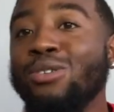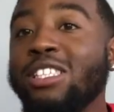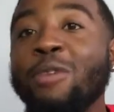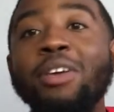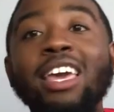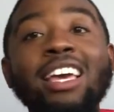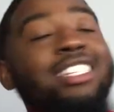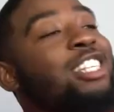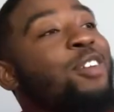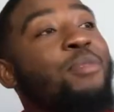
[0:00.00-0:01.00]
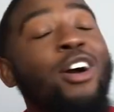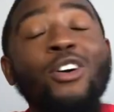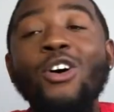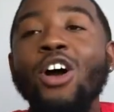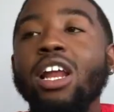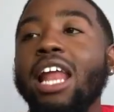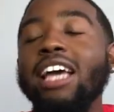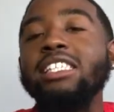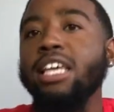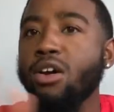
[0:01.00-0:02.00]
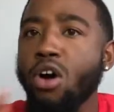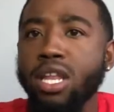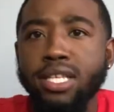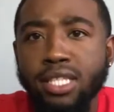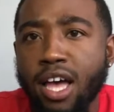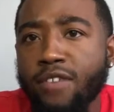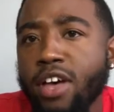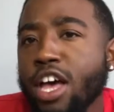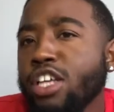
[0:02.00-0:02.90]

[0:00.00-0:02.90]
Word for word: Some kids took my car, like saying all this stuff.